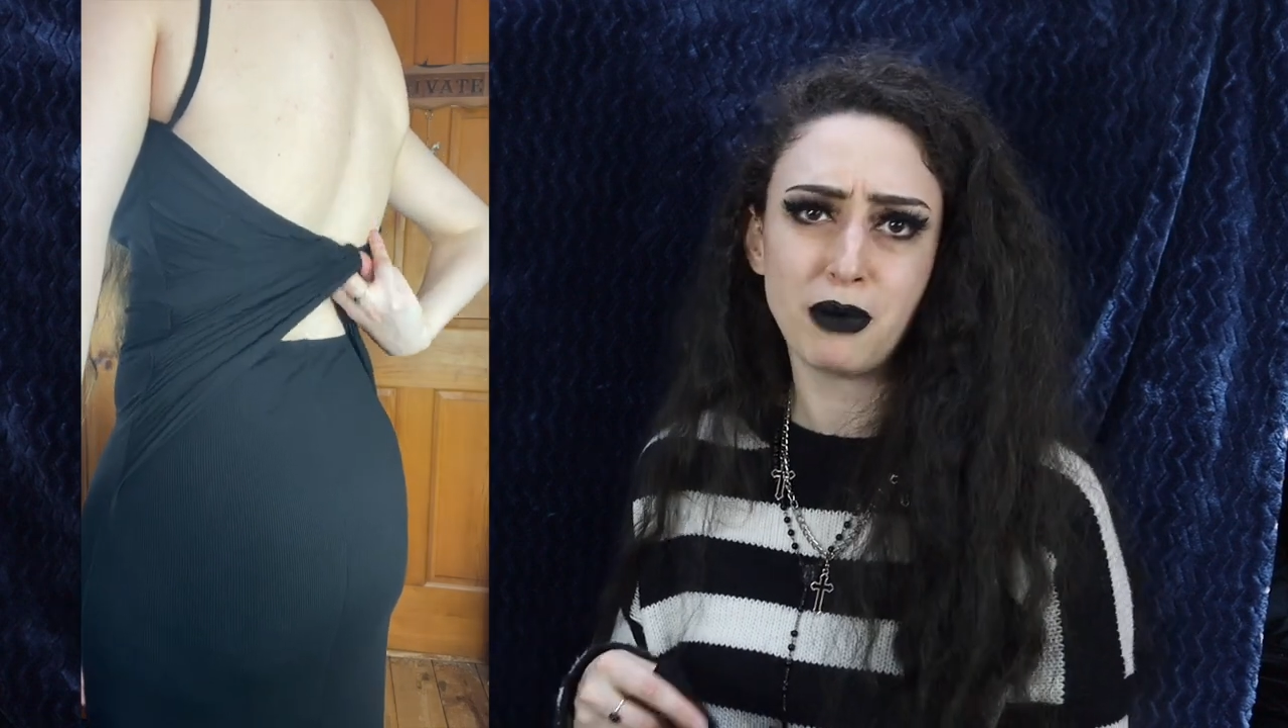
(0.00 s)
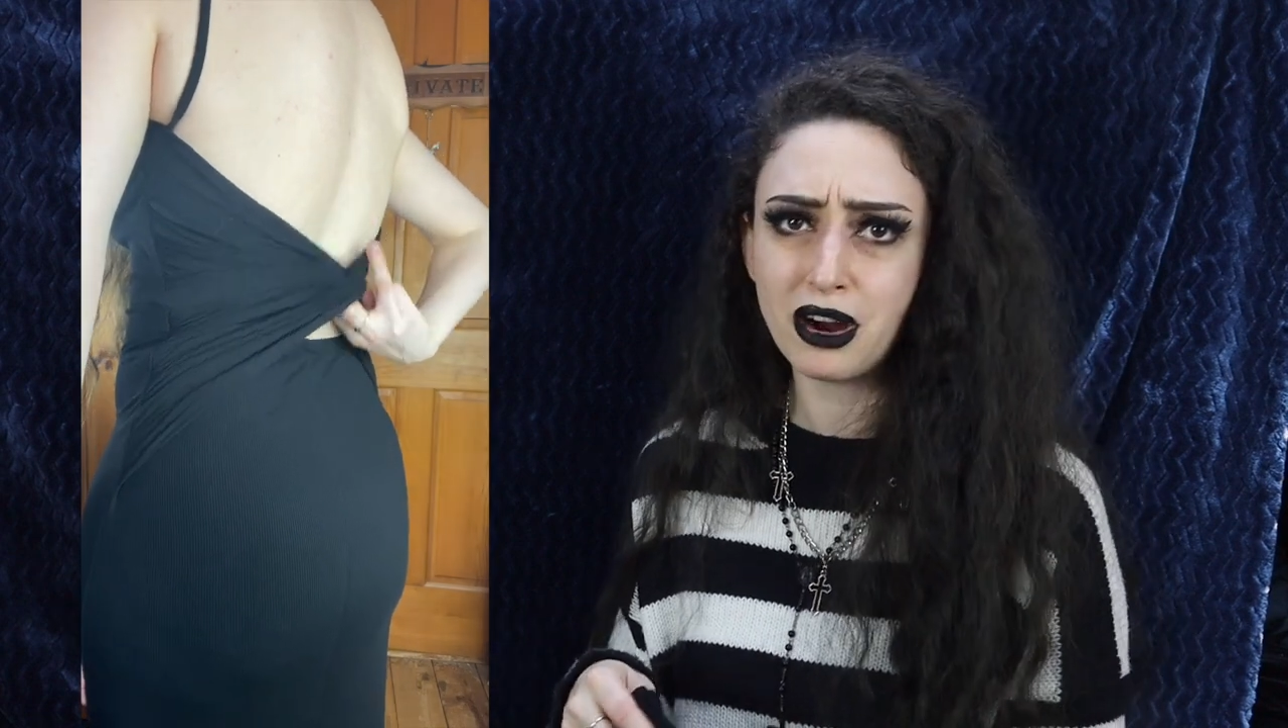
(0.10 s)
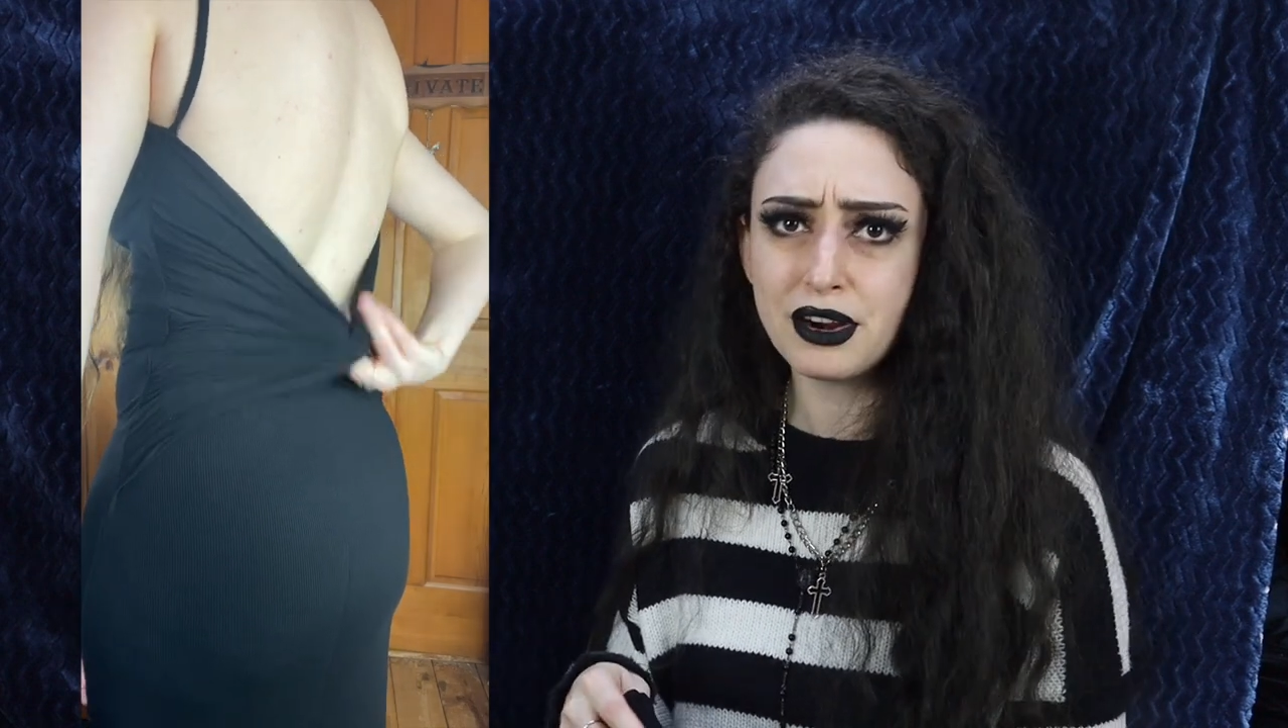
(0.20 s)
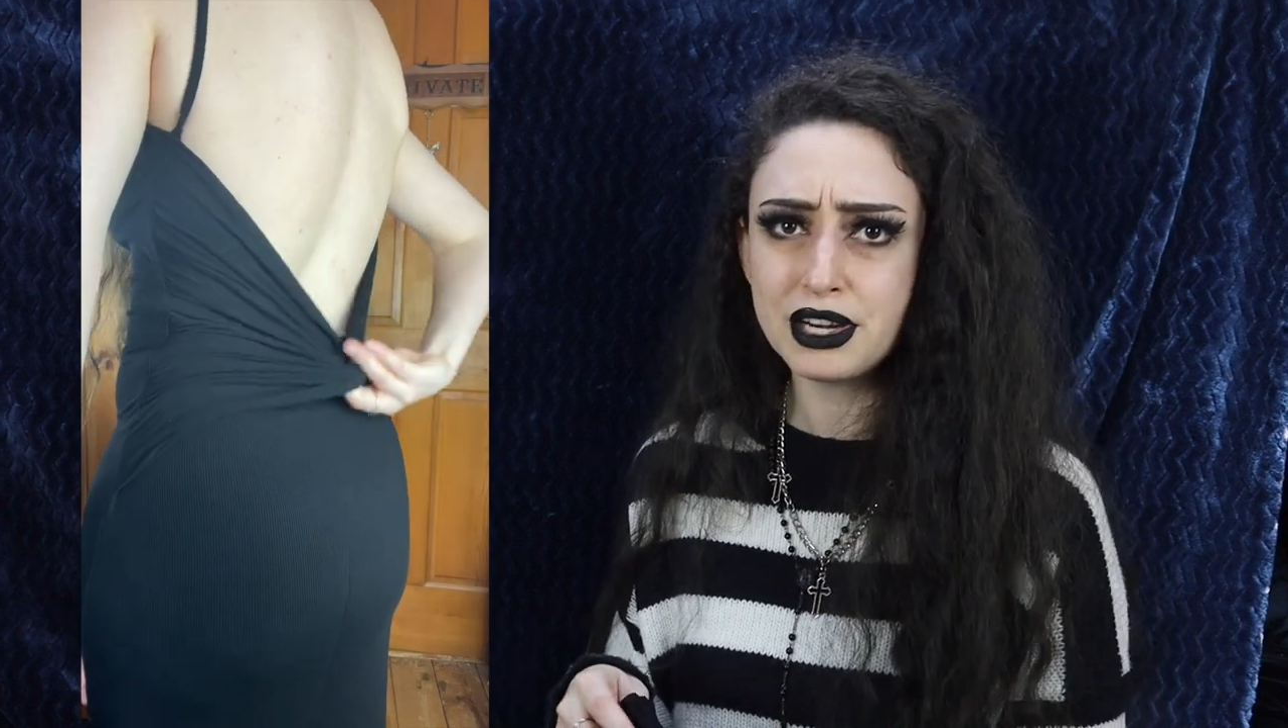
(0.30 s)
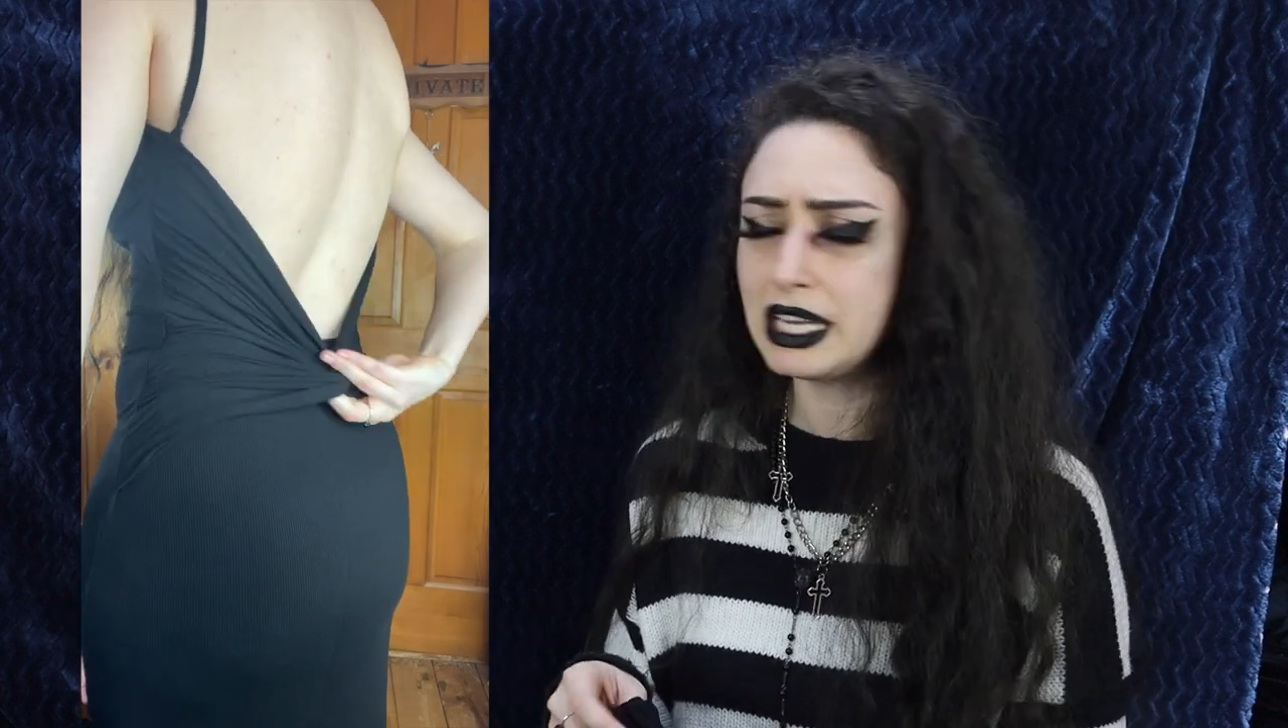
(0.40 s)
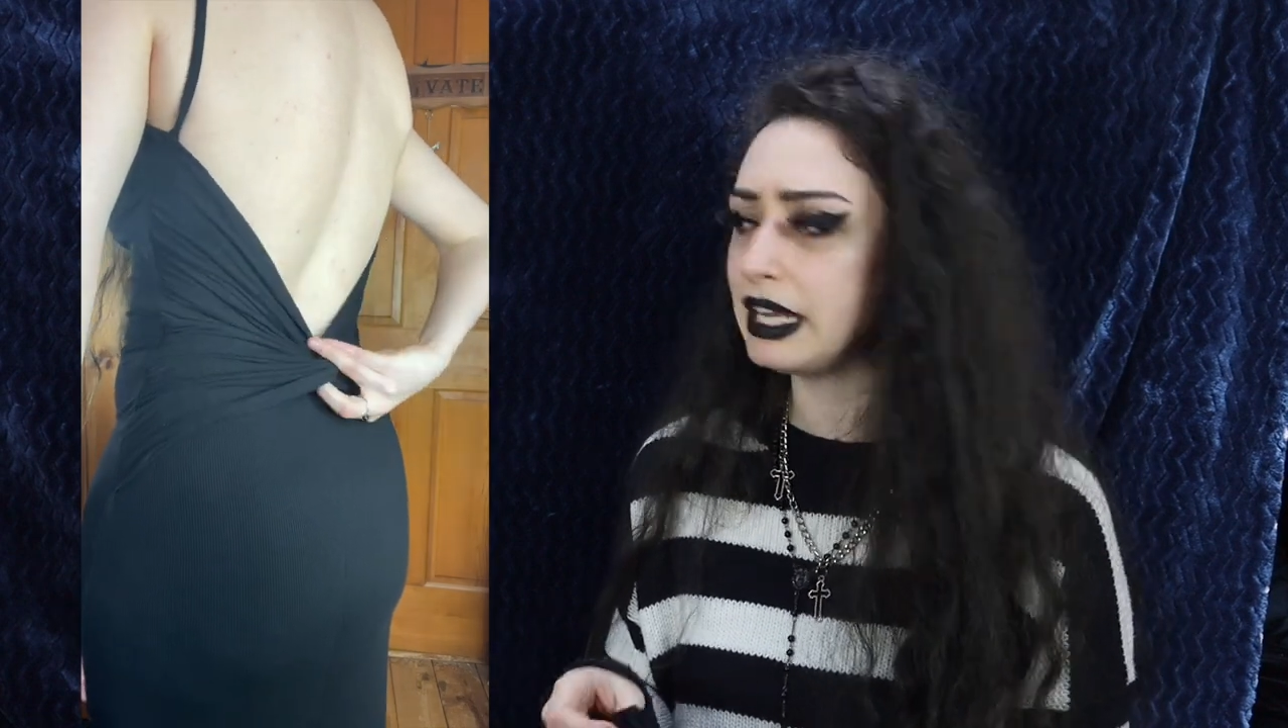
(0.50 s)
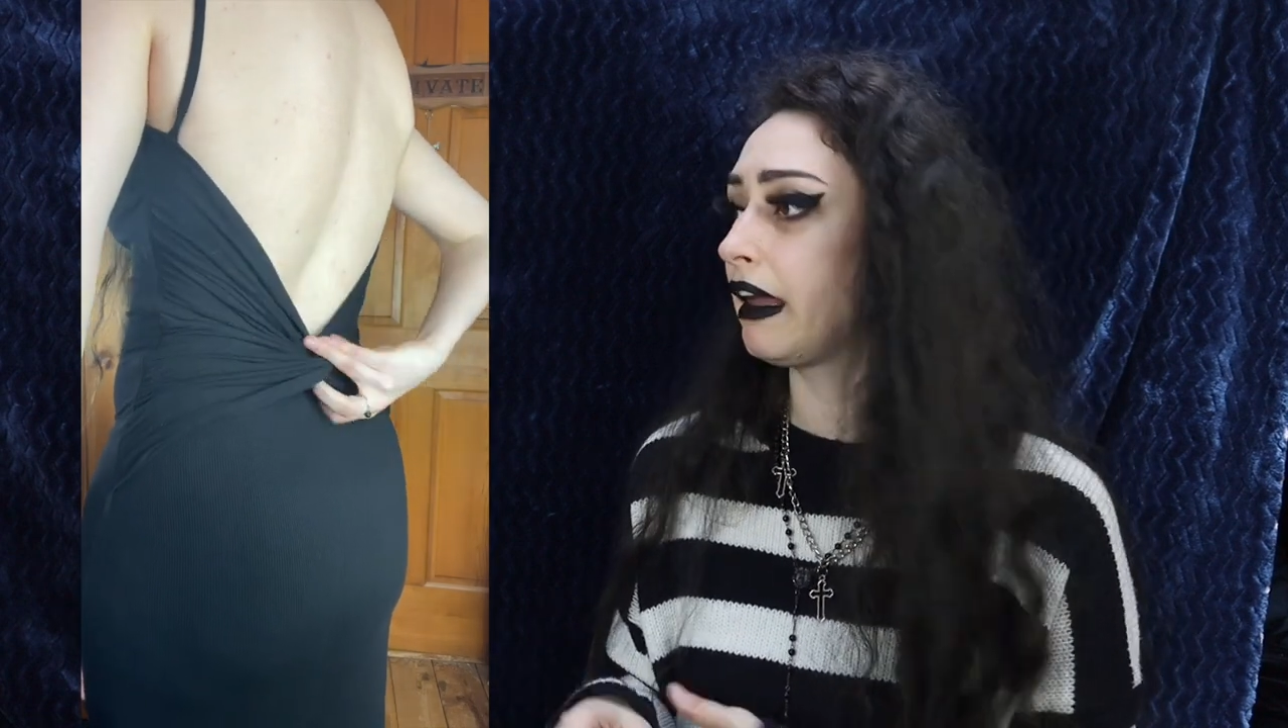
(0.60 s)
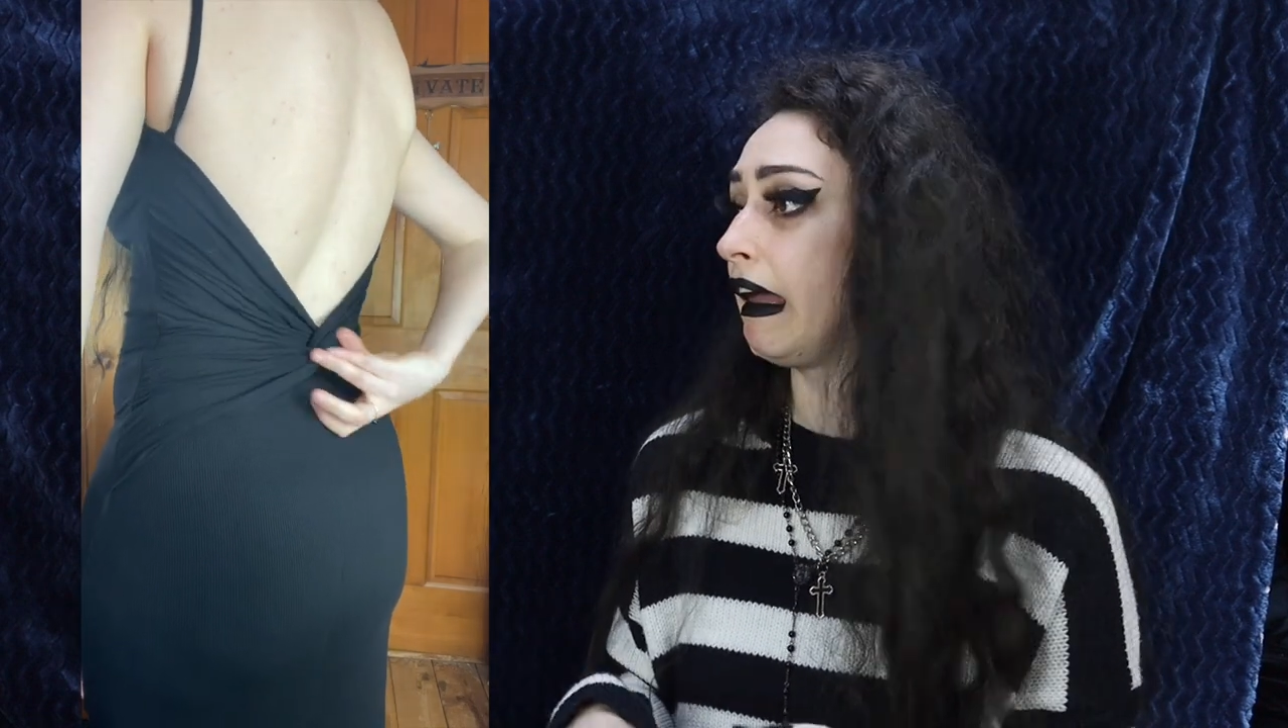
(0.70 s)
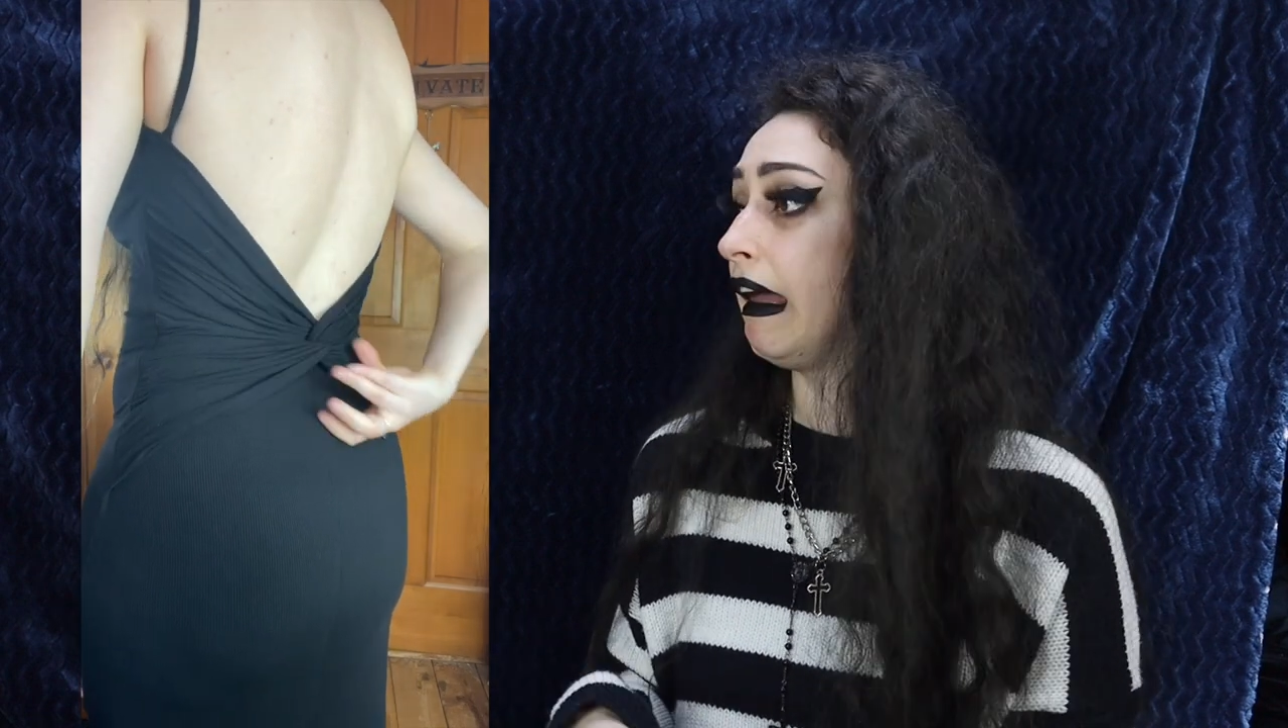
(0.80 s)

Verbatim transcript: party.